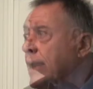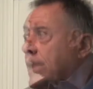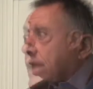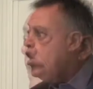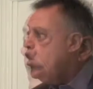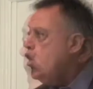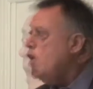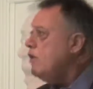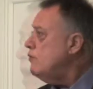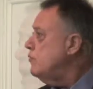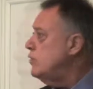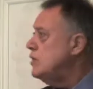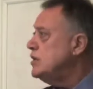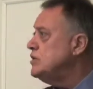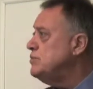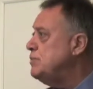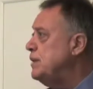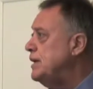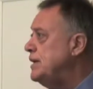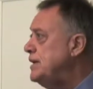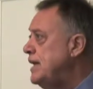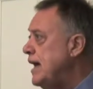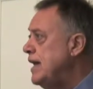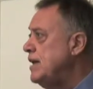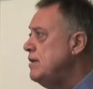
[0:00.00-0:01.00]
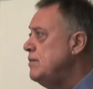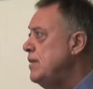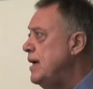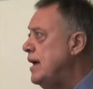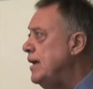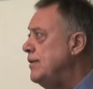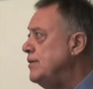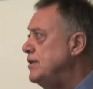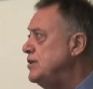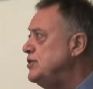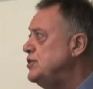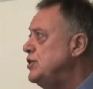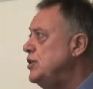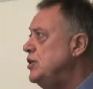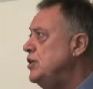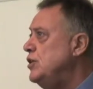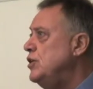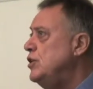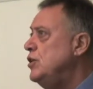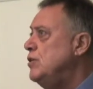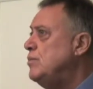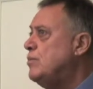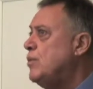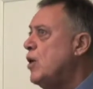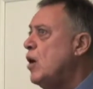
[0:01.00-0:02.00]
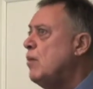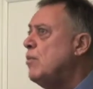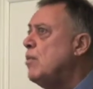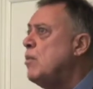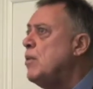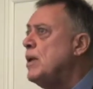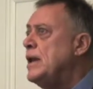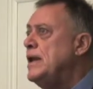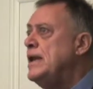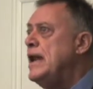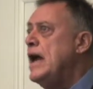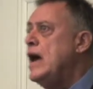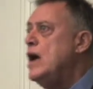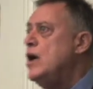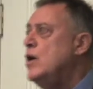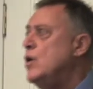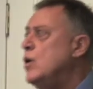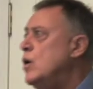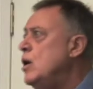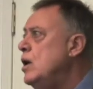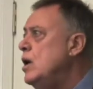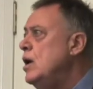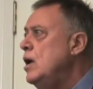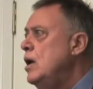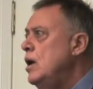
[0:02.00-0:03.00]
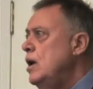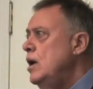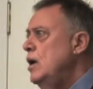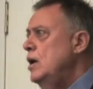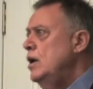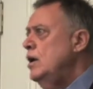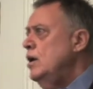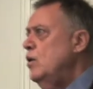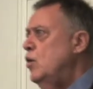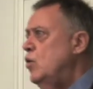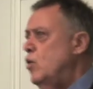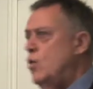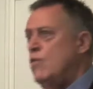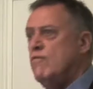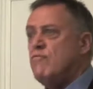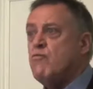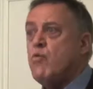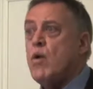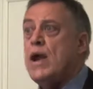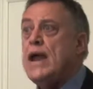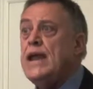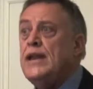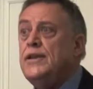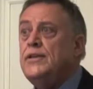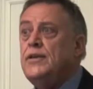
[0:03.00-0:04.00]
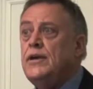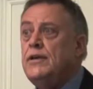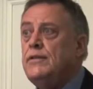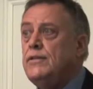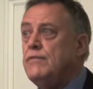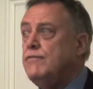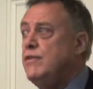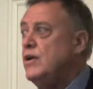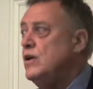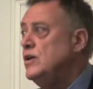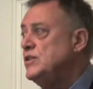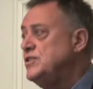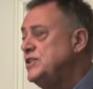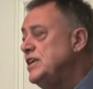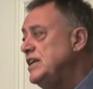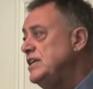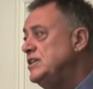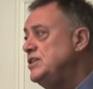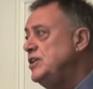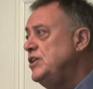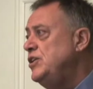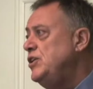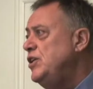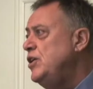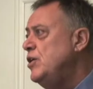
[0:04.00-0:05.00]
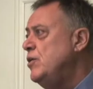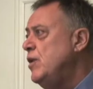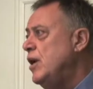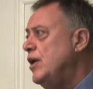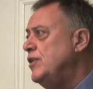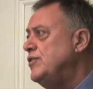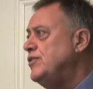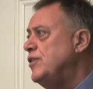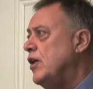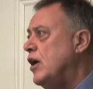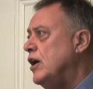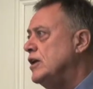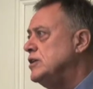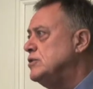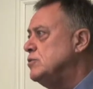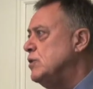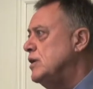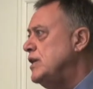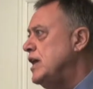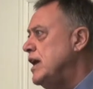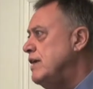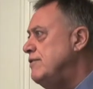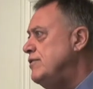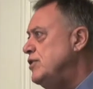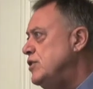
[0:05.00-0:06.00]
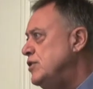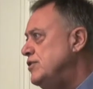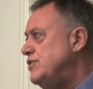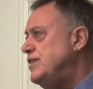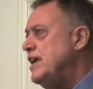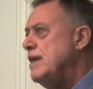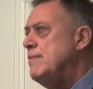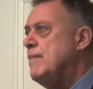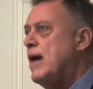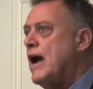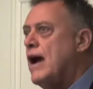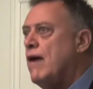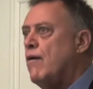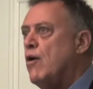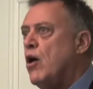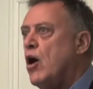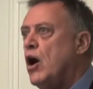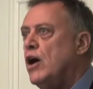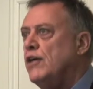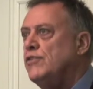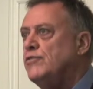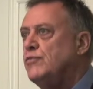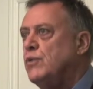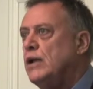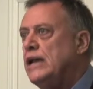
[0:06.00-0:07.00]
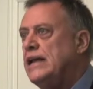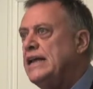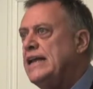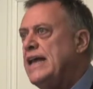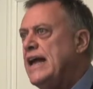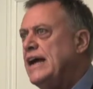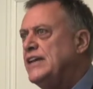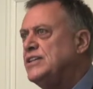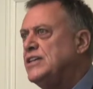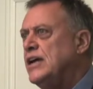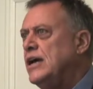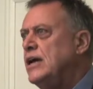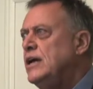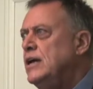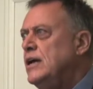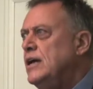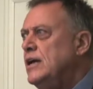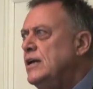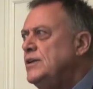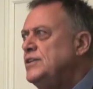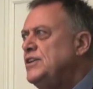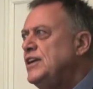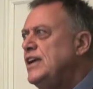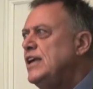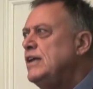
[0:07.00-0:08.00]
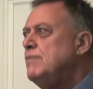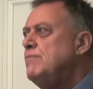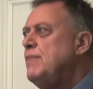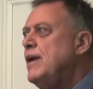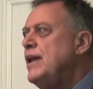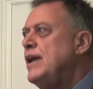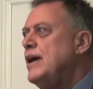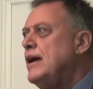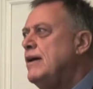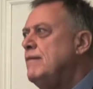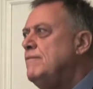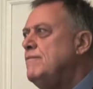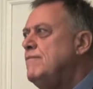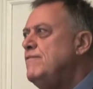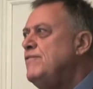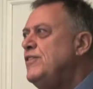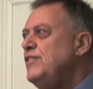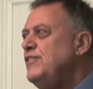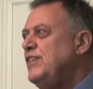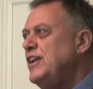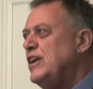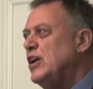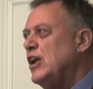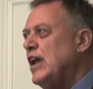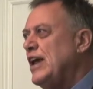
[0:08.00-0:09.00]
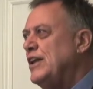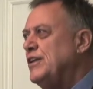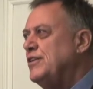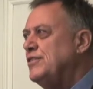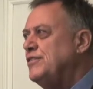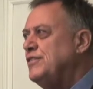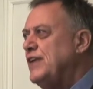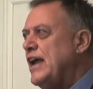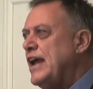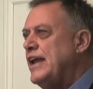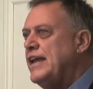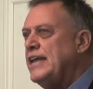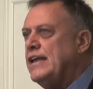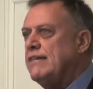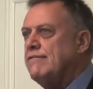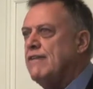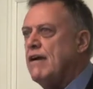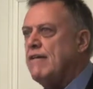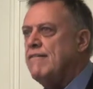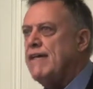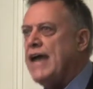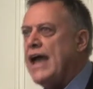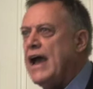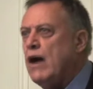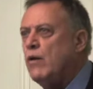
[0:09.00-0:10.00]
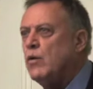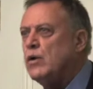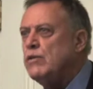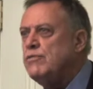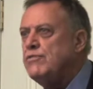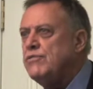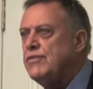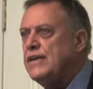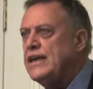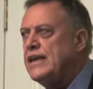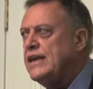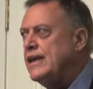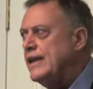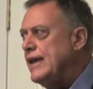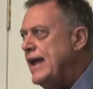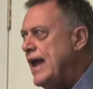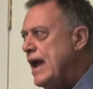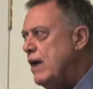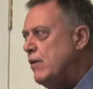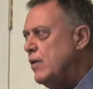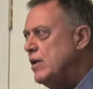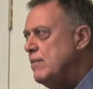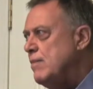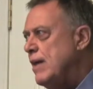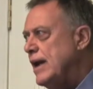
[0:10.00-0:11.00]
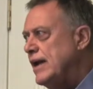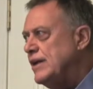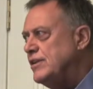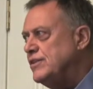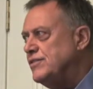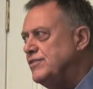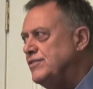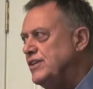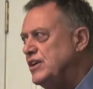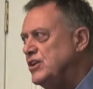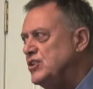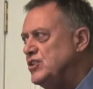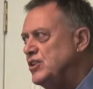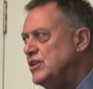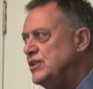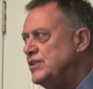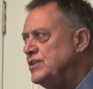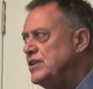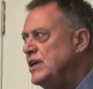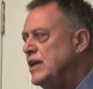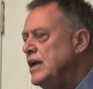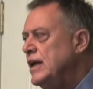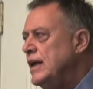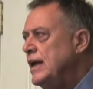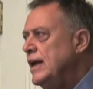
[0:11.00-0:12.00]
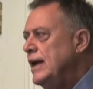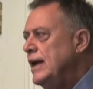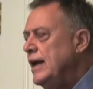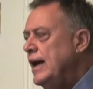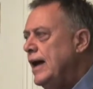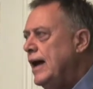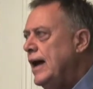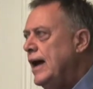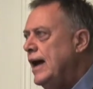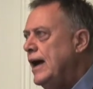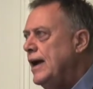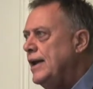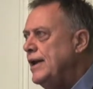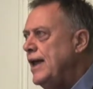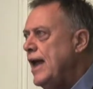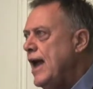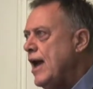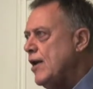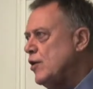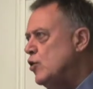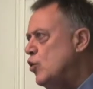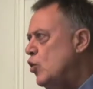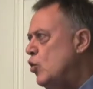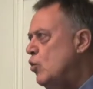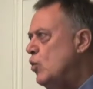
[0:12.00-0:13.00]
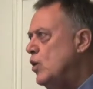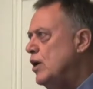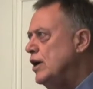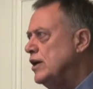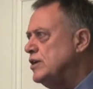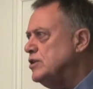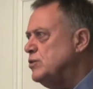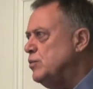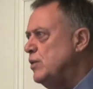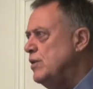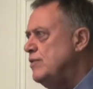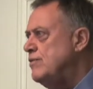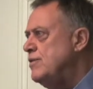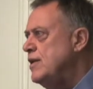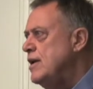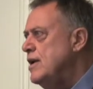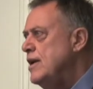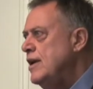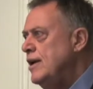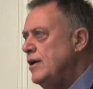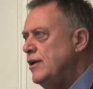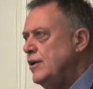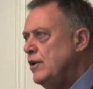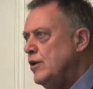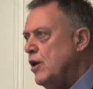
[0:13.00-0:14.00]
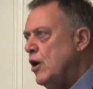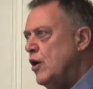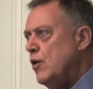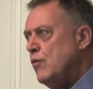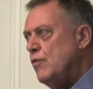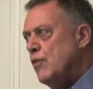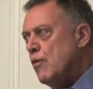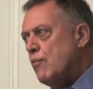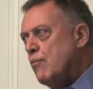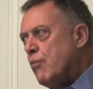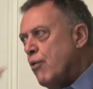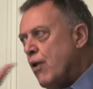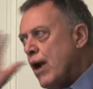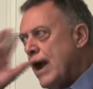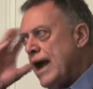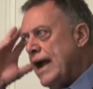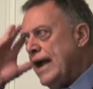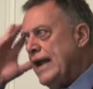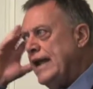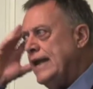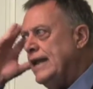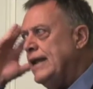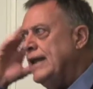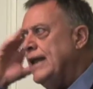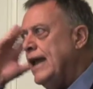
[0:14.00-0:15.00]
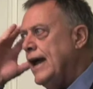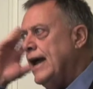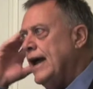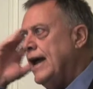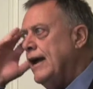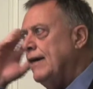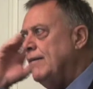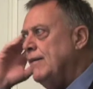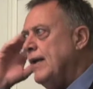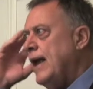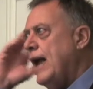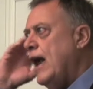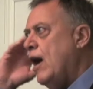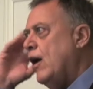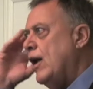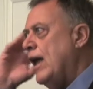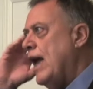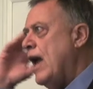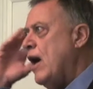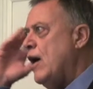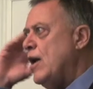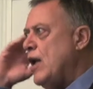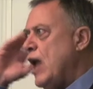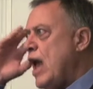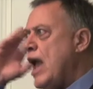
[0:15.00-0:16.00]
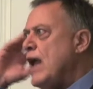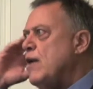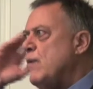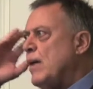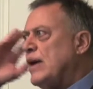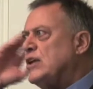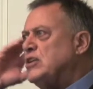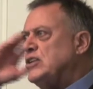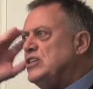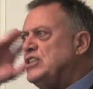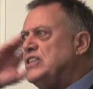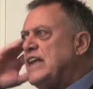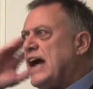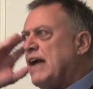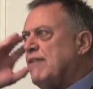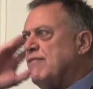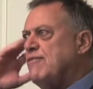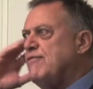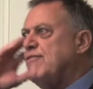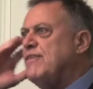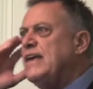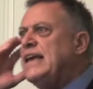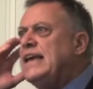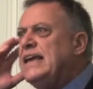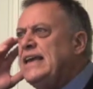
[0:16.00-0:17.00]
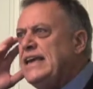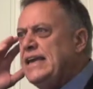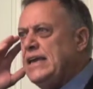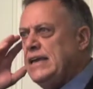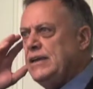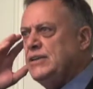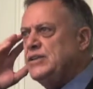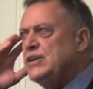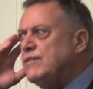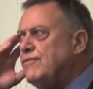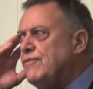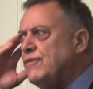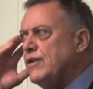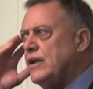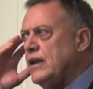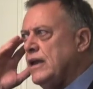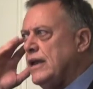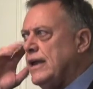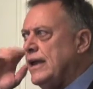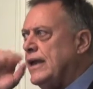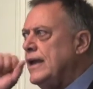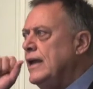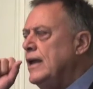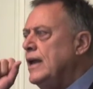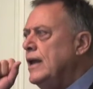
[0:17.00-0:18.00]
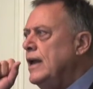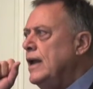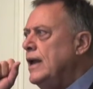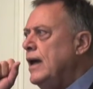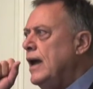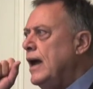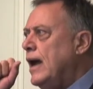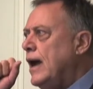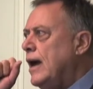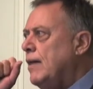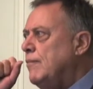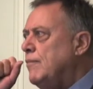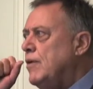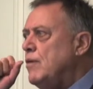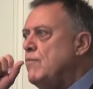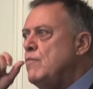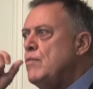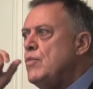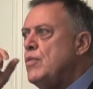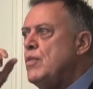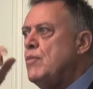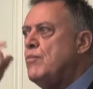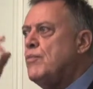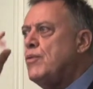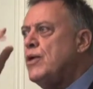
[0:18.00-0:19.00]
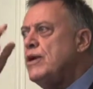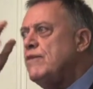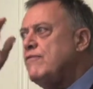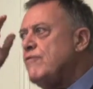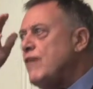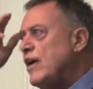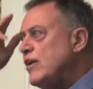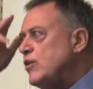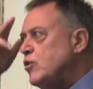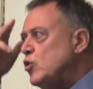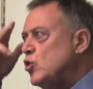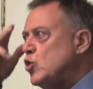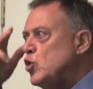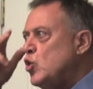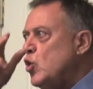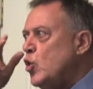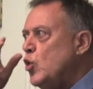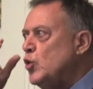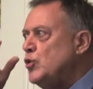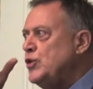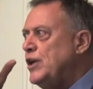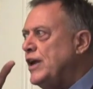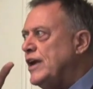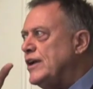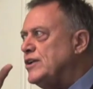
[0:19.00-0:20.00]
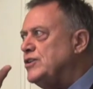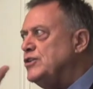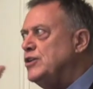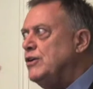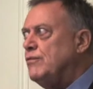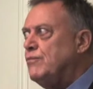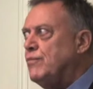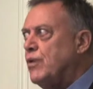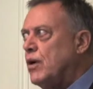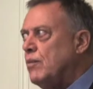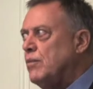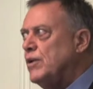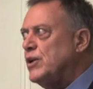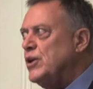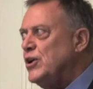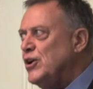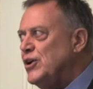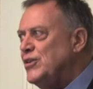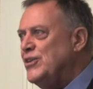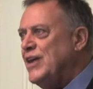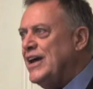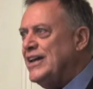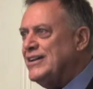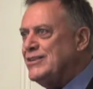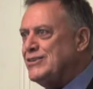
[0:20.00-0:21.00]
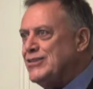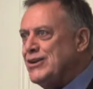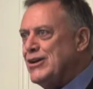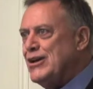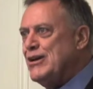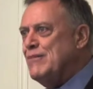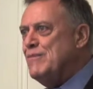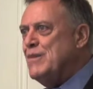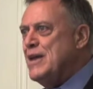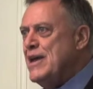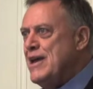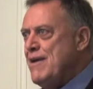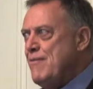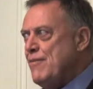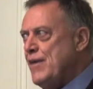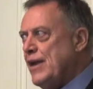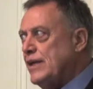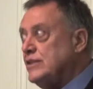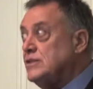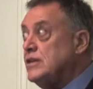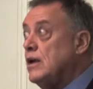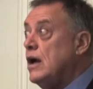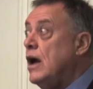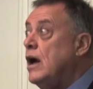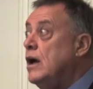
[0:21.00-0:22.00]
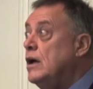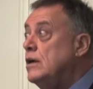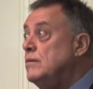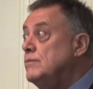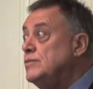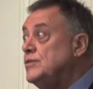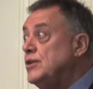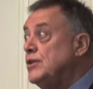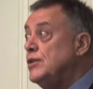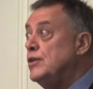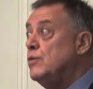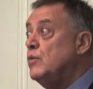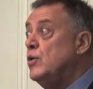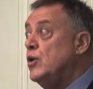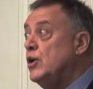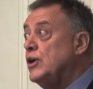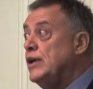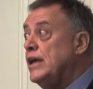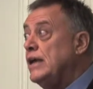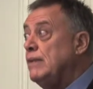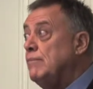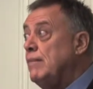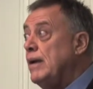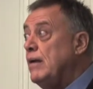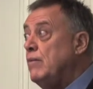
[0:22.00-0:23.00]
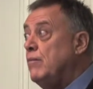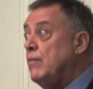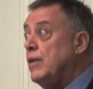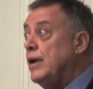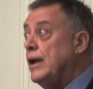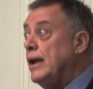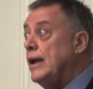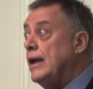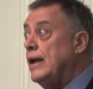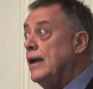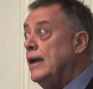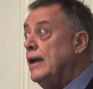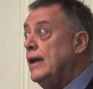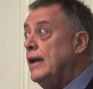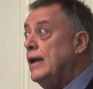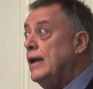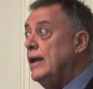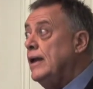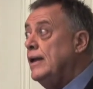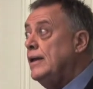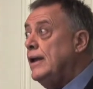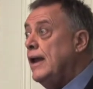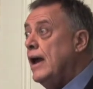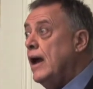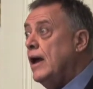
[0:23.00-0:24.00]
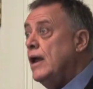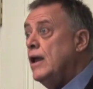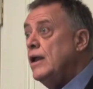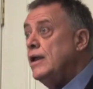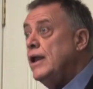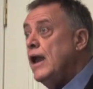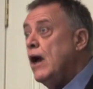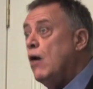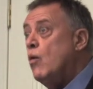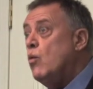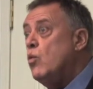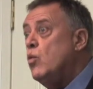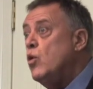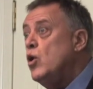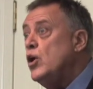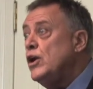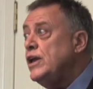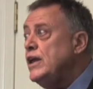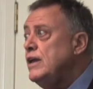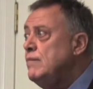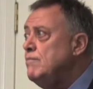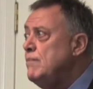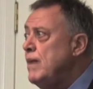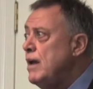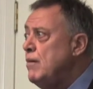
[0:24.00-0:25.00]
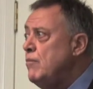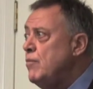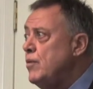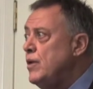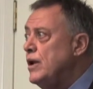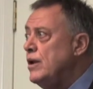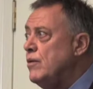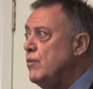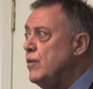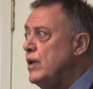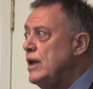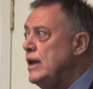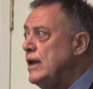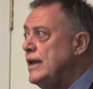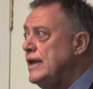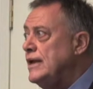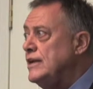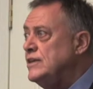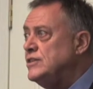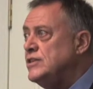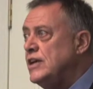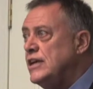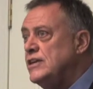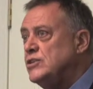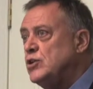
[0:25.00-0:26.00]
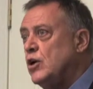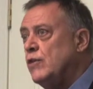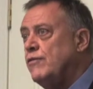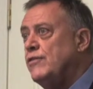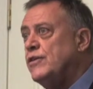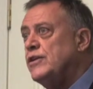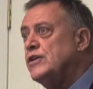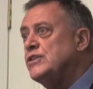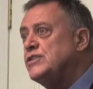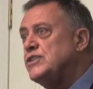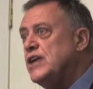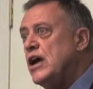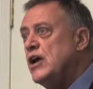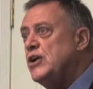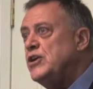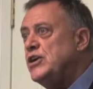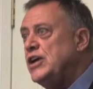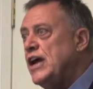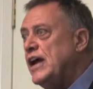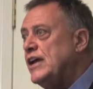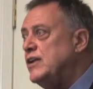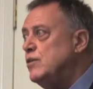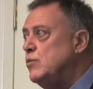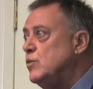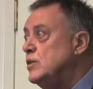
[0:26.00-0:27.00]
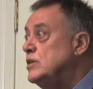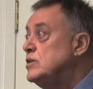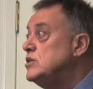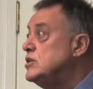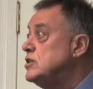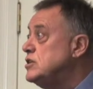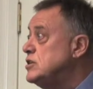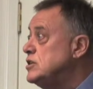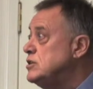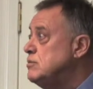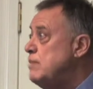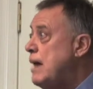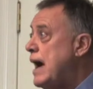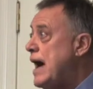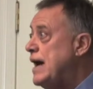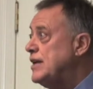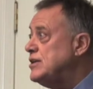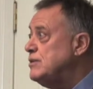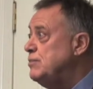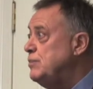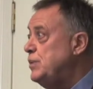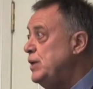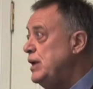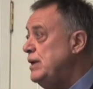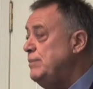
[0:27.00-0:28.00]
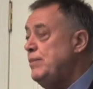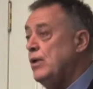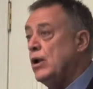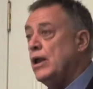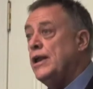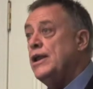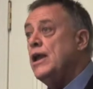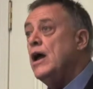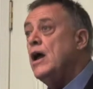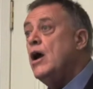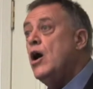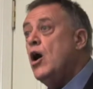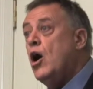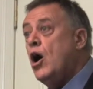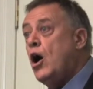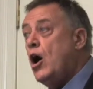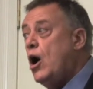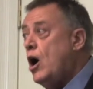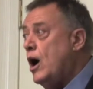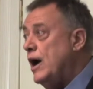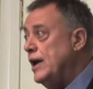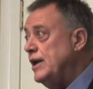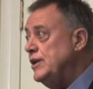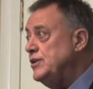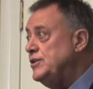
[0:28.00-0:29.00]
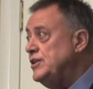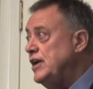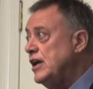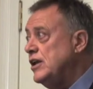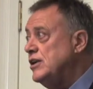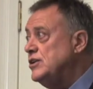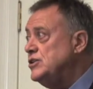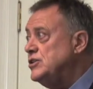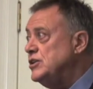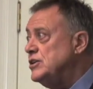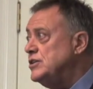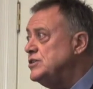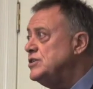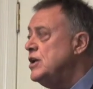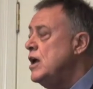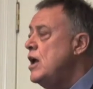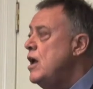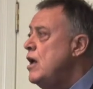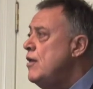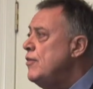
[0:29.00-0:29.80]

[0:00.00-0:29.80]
A lot of work's been done around this. You probably know or have read the various things in neuroscience where they've used MRIs really now to get a better physical understanding of how we think and how we make decisions, and how it all works with, you know, the brain, how you actually start thinking differently. The prefrontal cortex, you've probably heard that term, that's home to the working memory. Now working memory really is often associated with smart people and high intelligence.